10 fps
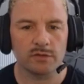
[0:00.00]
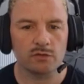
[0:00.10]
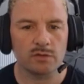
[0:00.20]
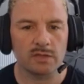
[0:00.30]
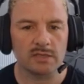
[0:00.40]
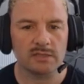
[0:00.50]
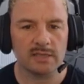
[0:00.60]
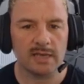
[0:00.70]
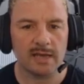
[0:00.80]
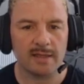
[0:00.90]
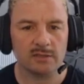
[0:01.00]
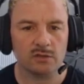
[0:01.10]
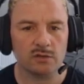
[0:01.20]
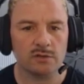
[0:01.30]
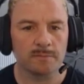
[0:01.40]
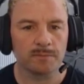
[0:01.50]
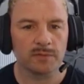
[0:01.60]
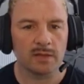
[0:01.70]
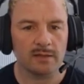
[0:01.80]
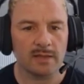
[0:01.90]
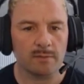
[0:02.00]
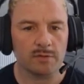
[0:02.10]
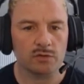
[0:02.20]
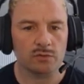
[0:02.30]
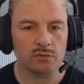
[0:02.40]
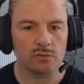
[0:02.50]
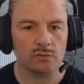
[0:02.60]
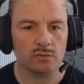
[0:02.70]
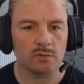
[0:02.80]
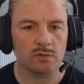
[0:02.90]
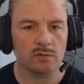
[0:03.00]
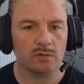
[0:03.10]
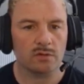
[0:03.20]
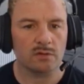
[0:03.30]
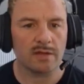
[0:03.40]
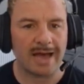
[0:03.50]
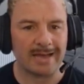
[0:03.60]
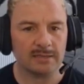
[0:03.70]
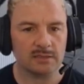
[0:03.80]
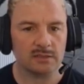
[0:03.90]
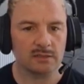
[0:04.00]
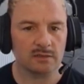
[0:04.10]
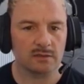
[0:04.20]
we do this, yeah, that's good. And then we do that.